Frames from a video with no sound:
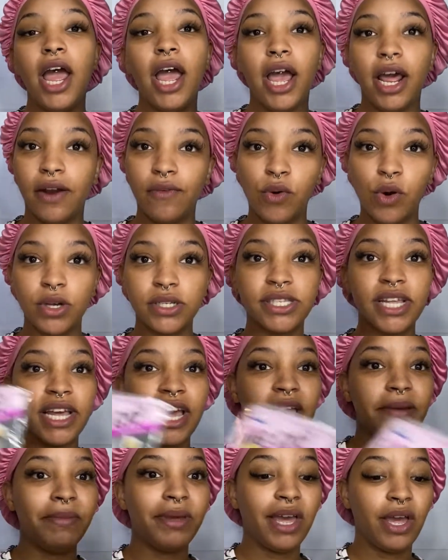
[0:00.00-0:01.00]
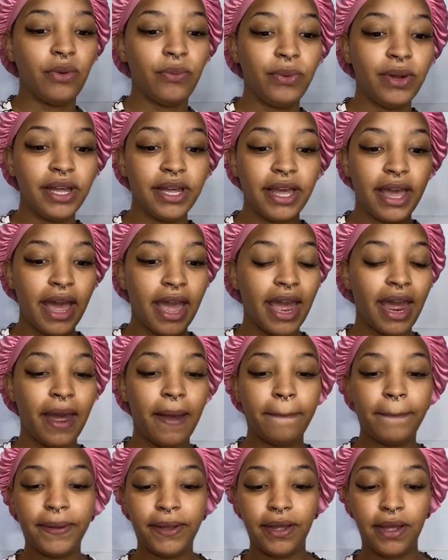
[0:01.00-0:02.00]
And of course, they gave me a wig cap.
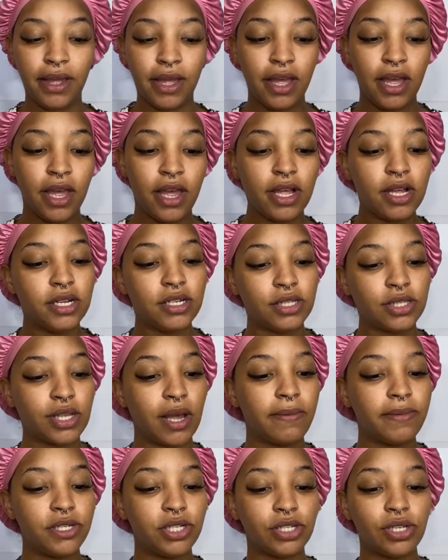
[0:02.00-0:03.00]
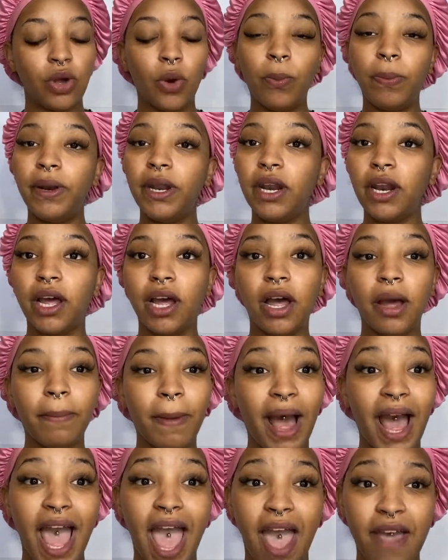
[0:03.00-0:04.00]
So I'm gonna just open it up.
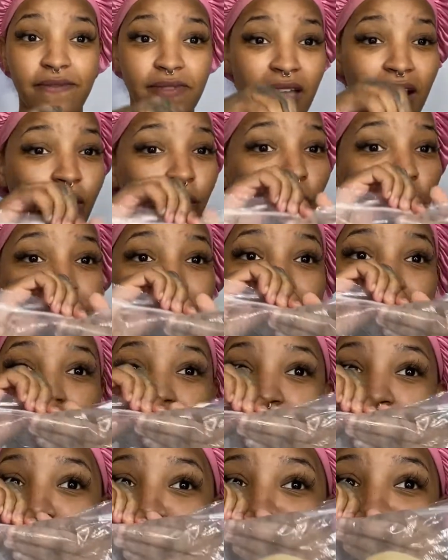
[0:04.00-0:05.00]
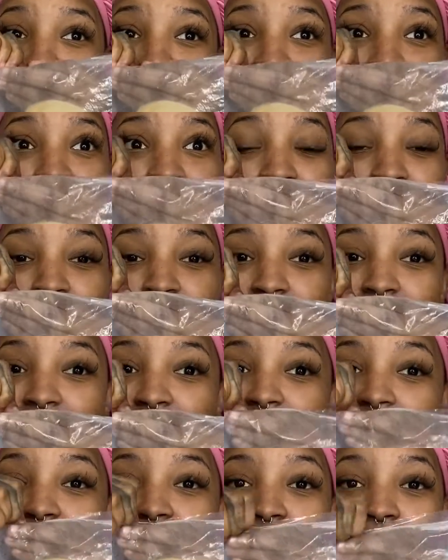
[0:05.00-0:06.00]
I have now opened it up. Y'all still see
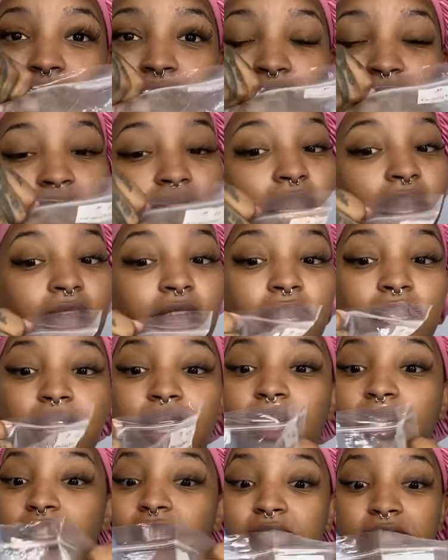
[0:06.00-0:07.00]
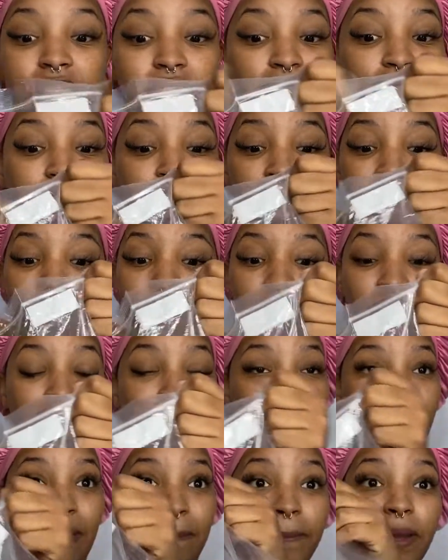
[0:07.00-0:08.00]
like everything is just how it
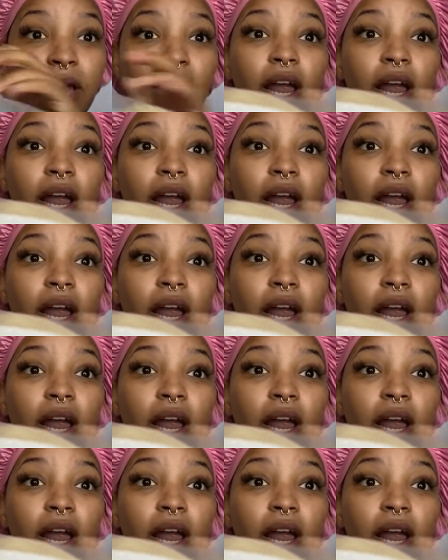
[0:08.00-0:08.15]
came.